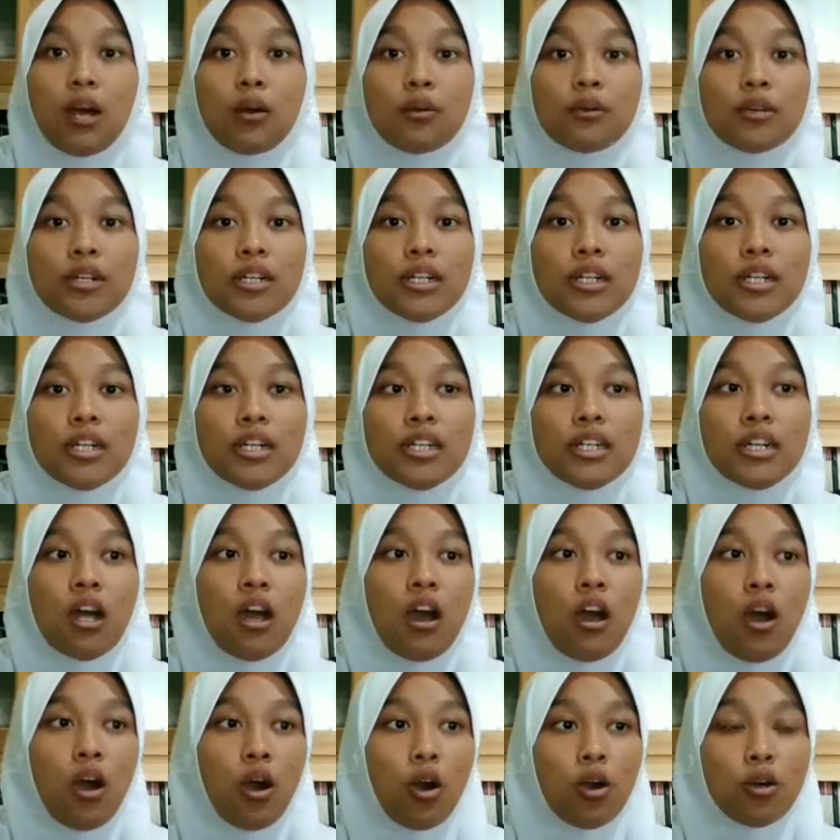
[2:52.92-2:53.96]

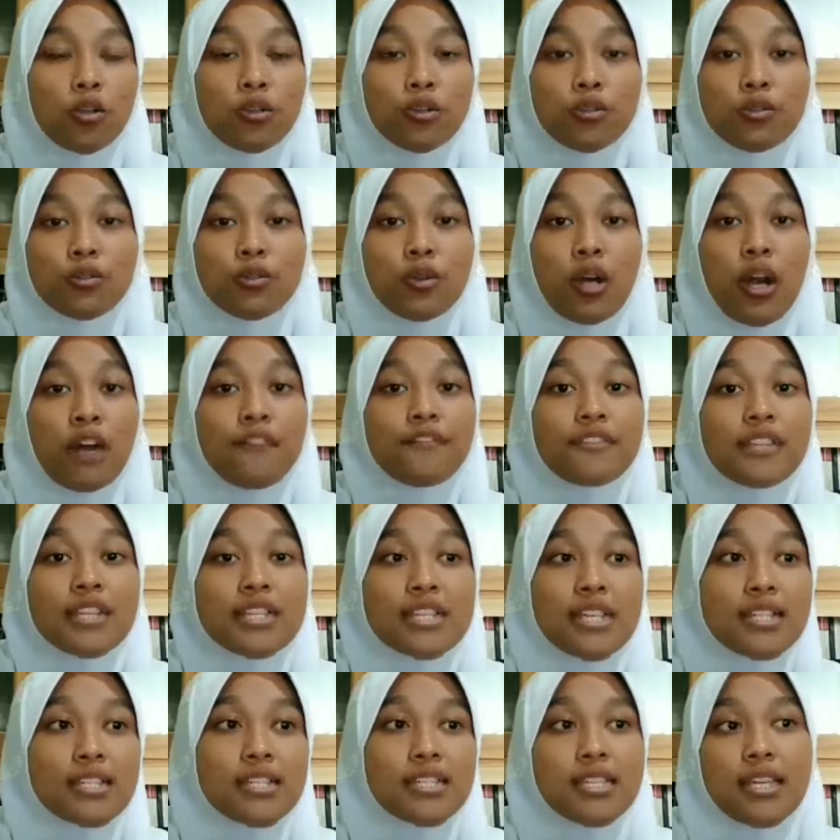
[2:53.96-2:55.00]
hour onto
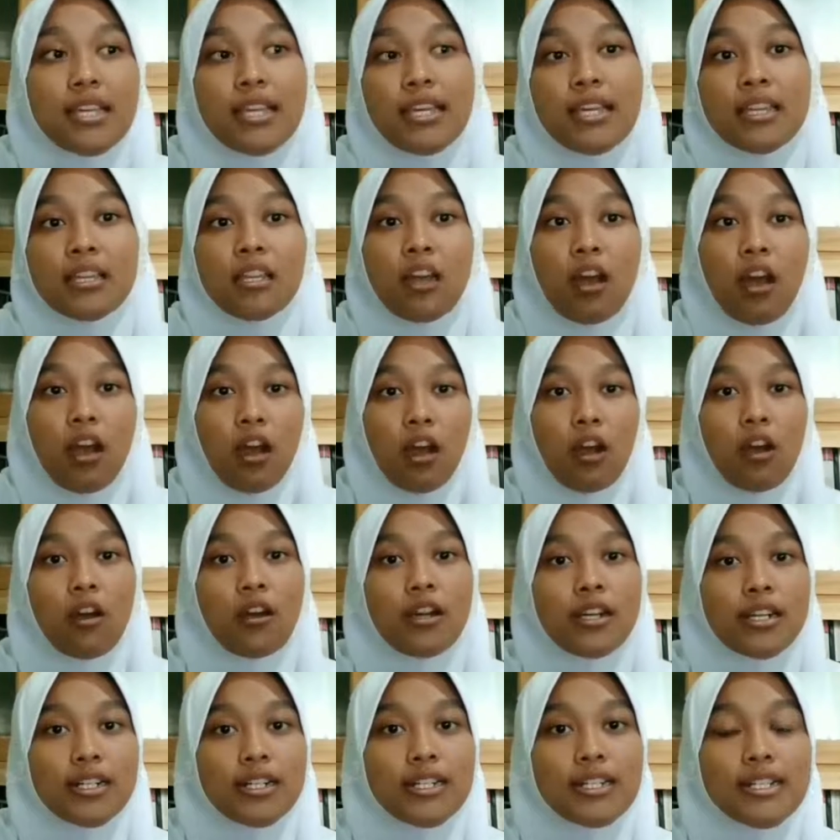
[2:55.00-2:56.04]
after sunset
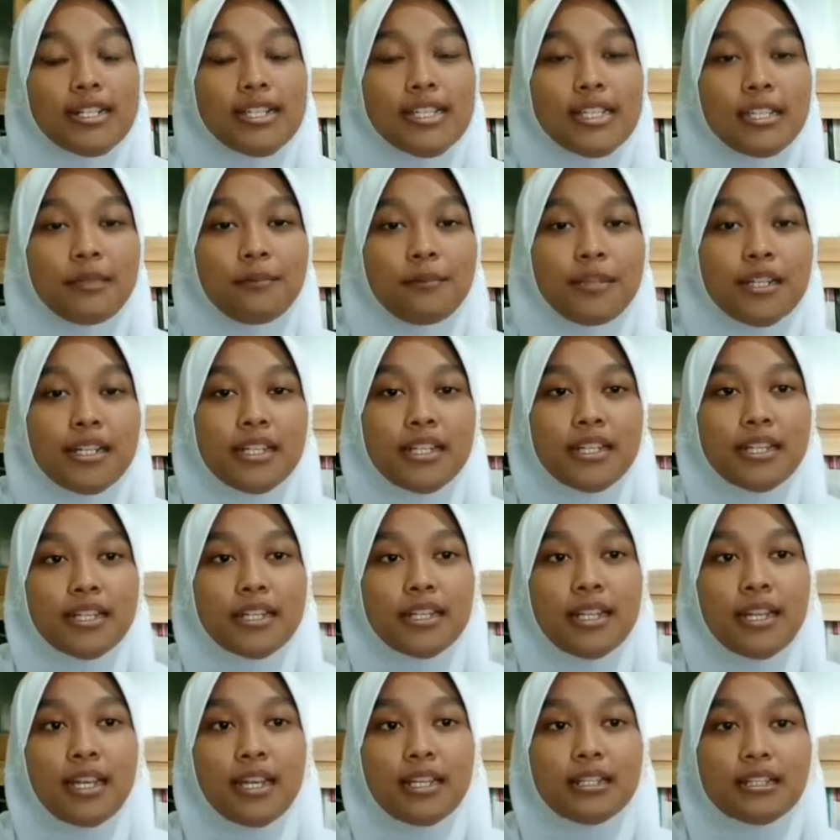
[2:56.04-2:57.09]
or a
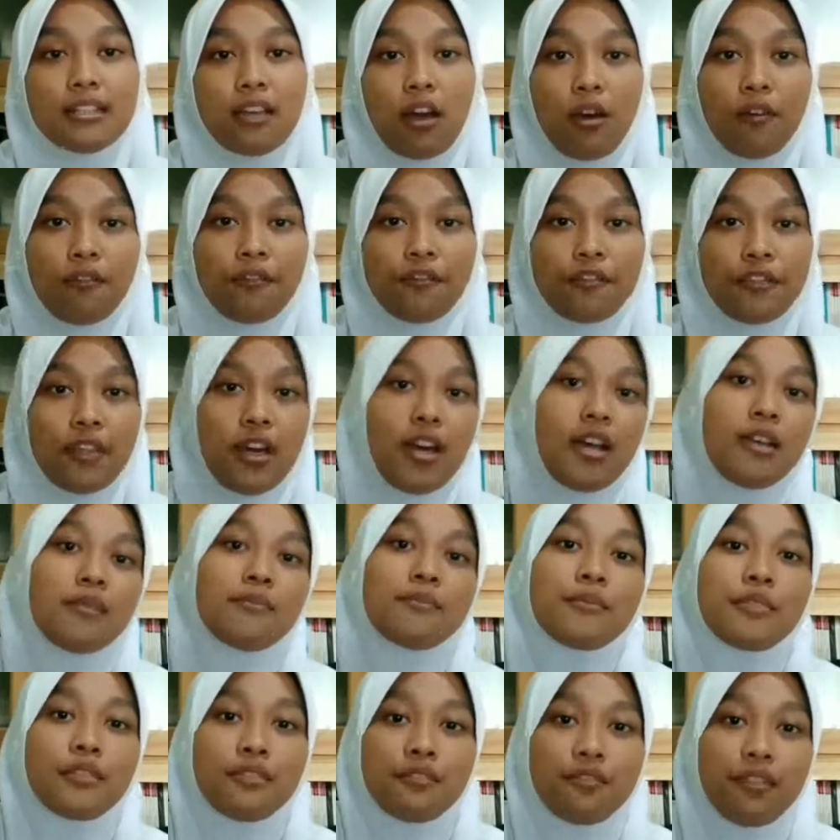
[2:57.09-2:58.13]
similar length of
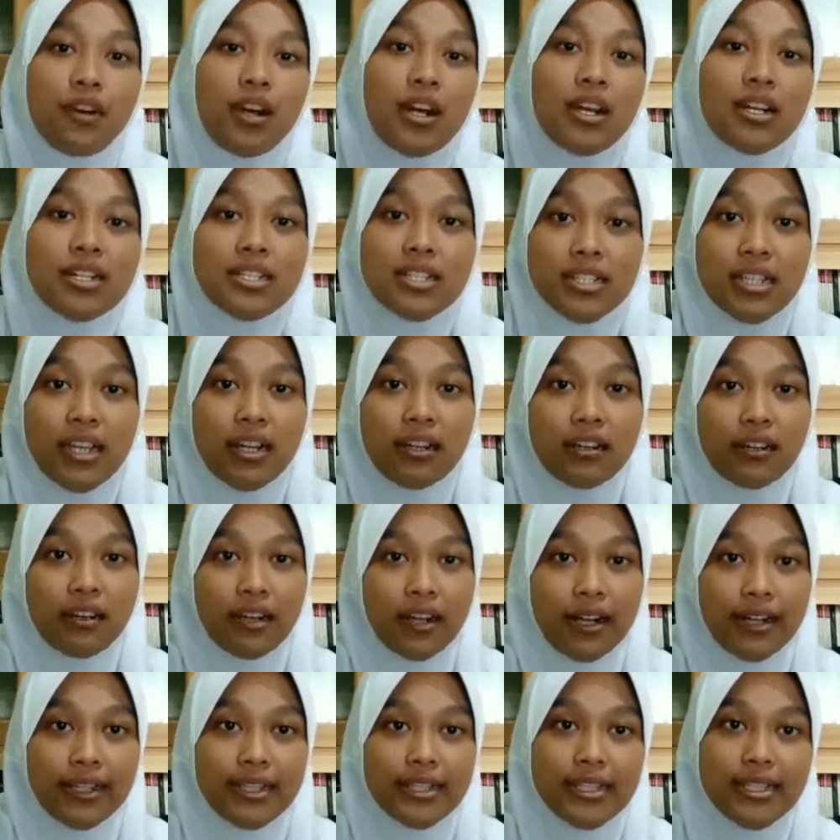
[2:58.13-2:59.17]
time before
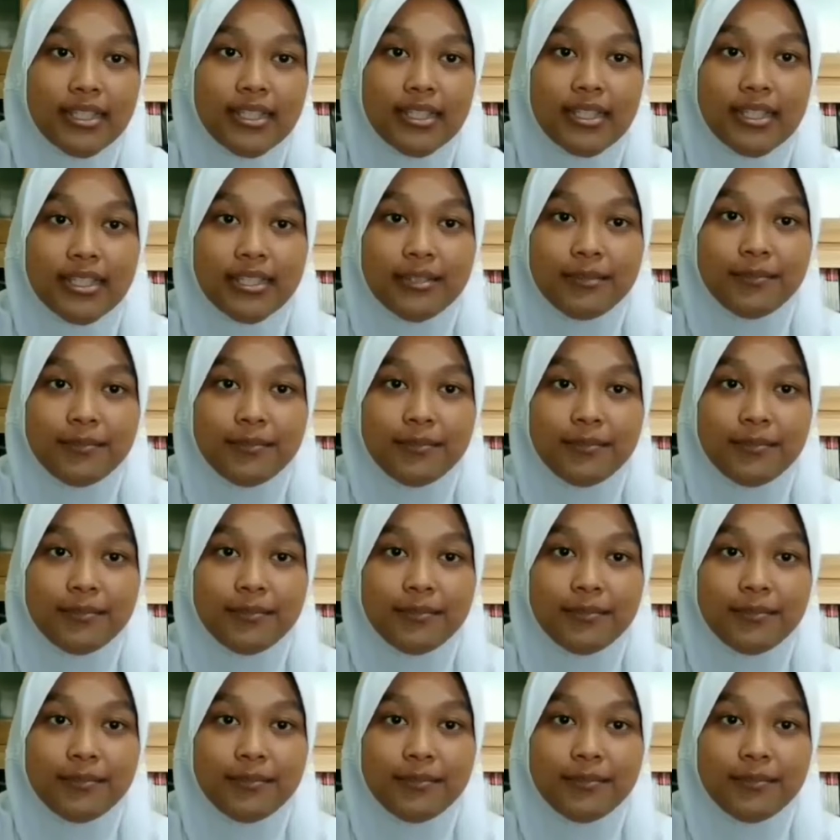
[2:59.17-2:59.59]
sunrise.